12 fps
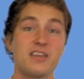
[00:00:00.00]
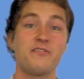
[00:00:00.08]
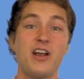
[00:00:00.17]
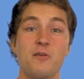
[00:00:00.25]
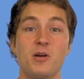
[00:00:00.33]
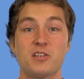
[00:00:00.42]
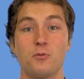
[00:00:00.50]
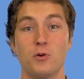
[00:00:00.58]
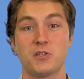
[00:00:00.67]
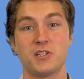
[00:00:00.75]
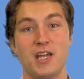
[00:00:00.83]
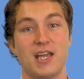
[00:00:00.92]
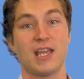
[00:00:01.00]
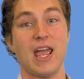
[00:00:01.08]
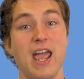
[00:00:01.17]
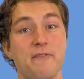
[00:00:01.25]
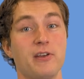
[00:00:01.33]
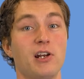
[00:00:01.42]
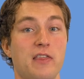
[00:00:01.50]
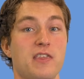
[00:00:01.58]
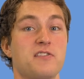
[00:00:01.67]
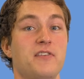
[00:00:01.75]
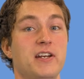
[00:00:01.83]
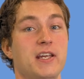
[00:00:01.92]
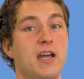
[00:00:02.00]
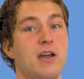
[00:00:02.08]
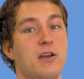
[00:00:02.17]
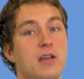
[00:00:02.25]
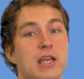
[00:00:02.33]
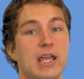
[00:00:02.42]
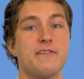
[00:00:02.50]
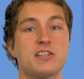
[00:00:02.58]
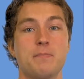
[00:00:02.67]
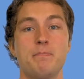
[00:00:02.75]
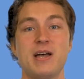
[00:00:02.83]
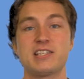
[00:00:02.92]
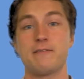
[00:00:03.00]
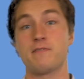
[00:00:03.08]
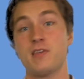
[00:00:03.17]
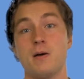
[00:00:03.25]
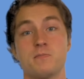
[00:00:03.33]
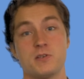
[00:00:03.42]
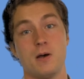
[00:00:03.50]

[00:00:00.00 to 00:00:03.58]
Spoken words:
you very much for watching. If you like this video, give us a massive thumbs